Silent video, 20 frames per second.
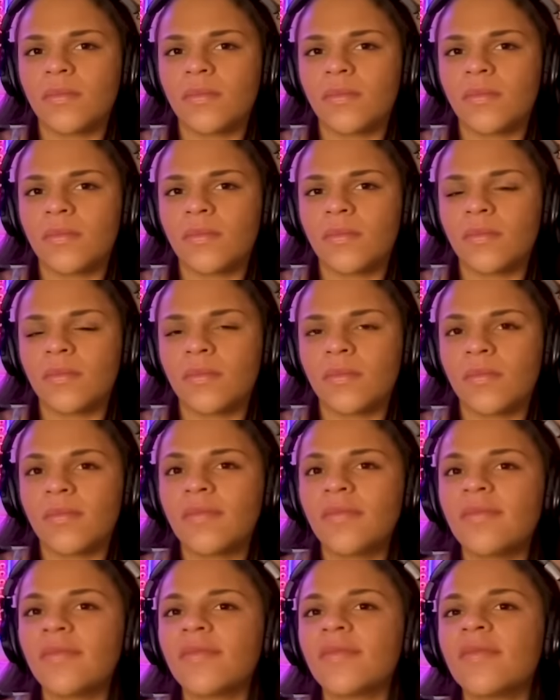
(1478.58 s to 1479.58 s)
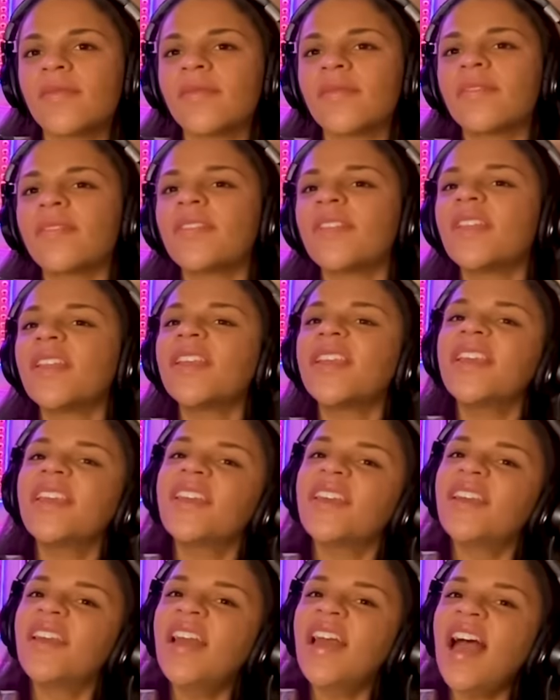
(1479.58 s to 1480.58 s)

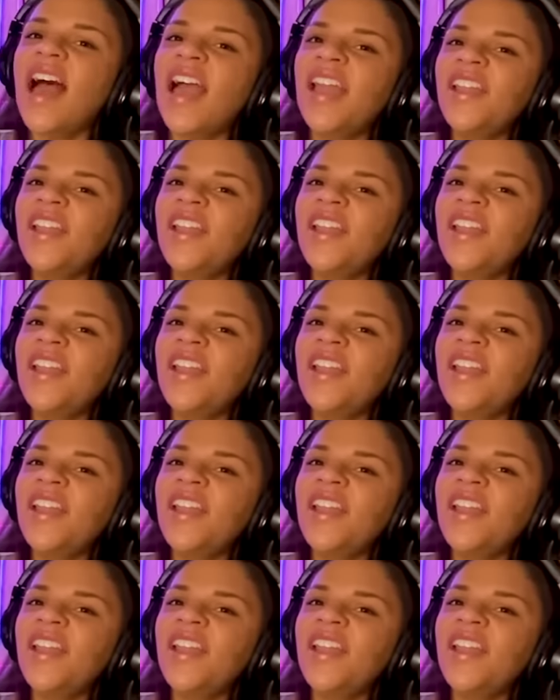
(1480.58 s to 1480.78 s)
(not speaking)